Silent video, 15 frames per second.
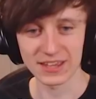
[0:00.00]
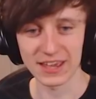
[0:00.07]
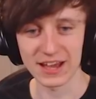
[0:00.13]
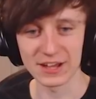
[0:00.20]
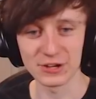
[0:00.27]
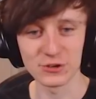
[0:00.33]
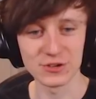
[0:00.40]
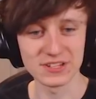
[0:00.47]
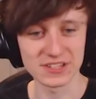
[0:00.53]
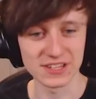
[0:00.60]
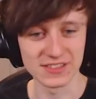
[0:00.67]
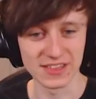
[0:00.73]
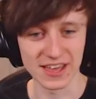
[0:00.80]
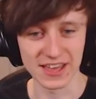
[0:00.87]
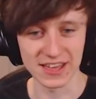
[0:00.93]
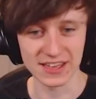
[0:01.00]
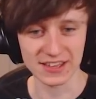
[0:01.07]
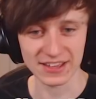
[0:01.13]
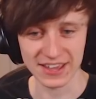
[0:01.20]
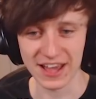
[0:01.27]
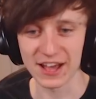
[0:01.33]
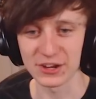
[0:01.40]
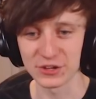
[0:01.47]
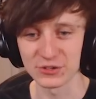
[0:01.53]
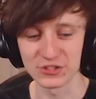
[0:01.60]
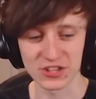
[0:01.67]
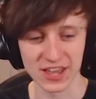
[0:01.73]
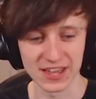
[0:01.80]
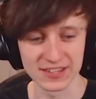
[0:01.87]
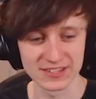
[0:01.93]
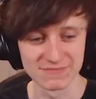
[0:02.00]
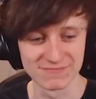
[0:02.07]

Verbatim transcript: Keanu is in there. Keanu's dead.